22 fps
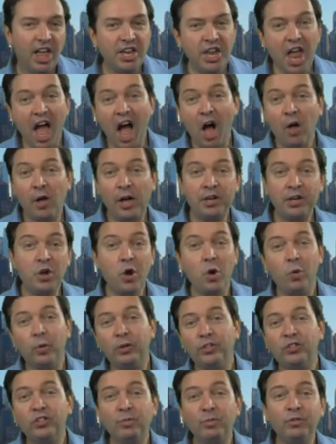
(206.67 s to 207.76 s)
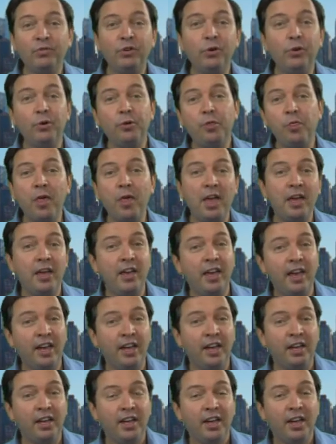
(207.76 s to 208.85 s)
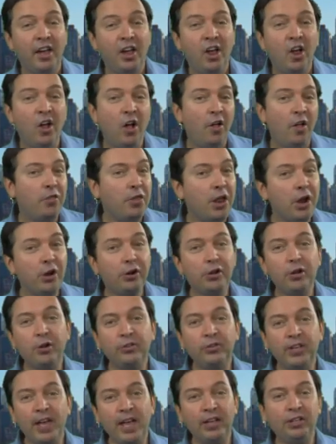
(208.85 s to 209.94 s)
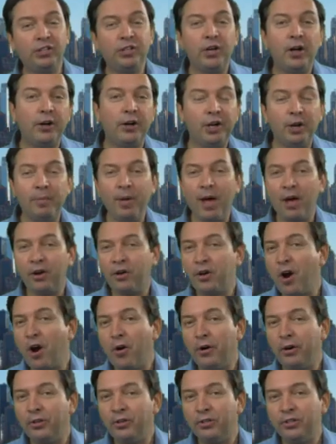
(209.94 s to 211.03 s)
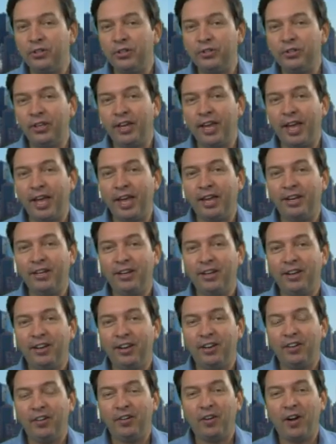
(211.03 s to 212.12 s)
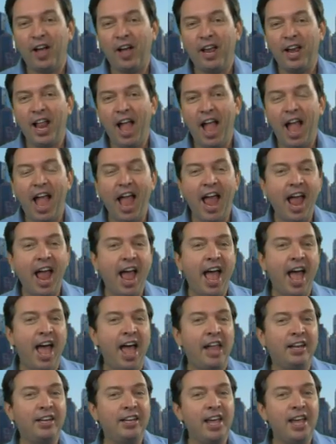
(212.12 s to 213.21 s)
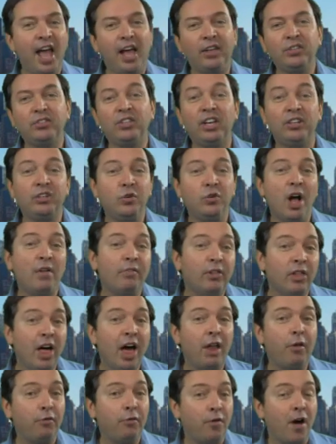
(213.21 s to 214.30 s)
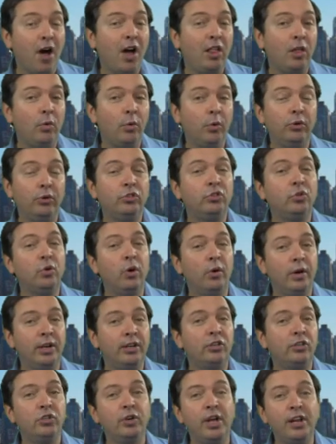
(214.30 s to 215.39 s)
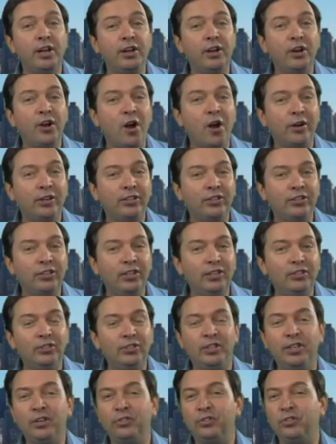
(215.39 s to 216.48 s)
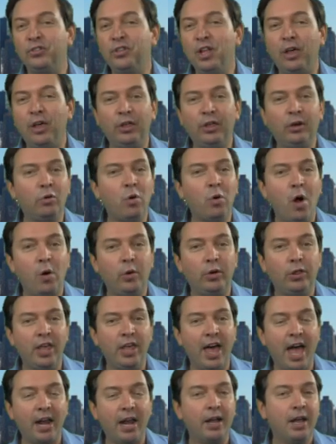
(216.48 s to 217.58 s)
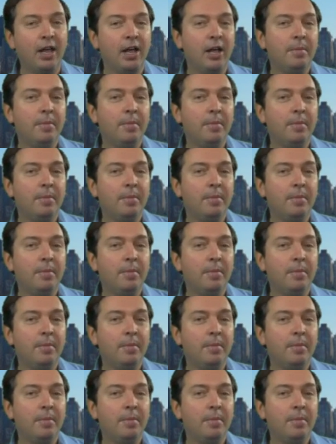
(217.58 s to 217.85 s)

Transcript: Now, I know what some of you are thinking. There goes Ed talking about currencies again, right? And yes, I do have a lot of followers who are into trading currencies, and there's nothing wrong with that.